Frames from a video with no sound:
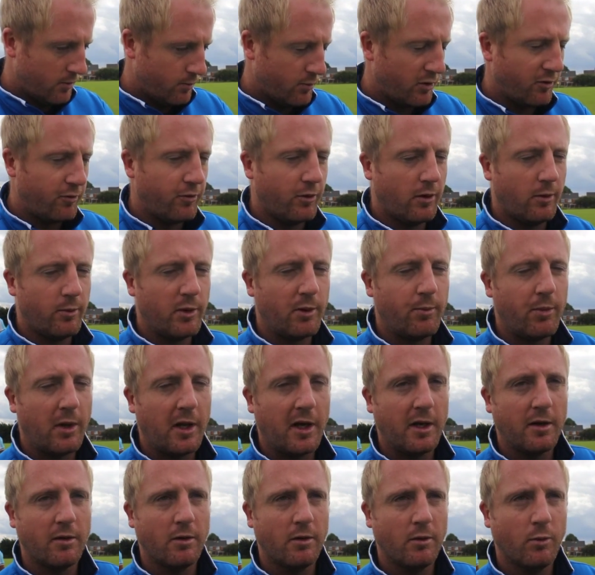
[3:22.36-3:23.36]
perform the
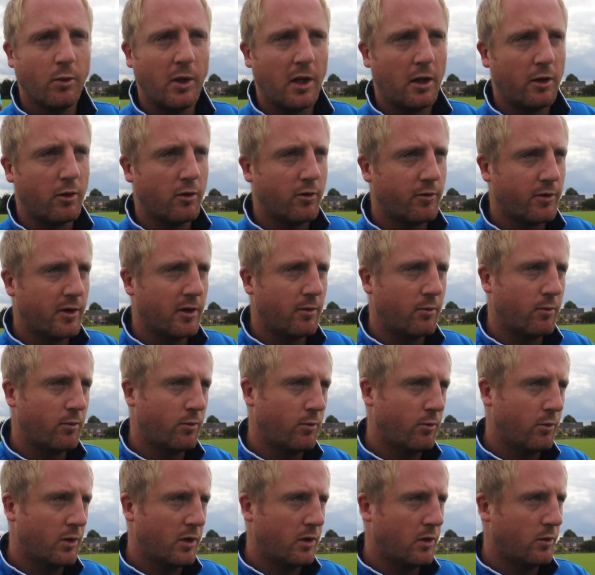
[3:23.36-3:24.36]
plan well enough,
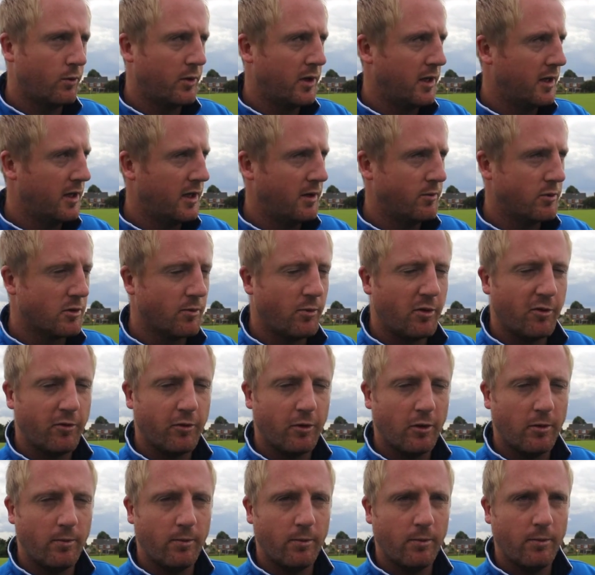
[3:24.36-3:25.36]
then we're going to win games and
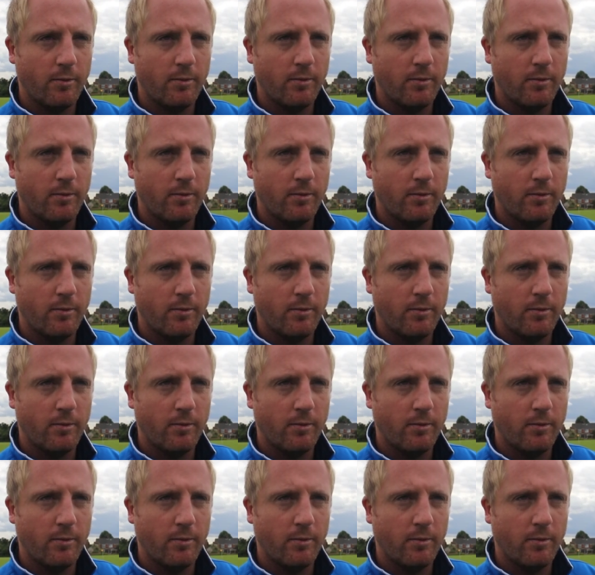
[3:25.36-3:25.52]
perform.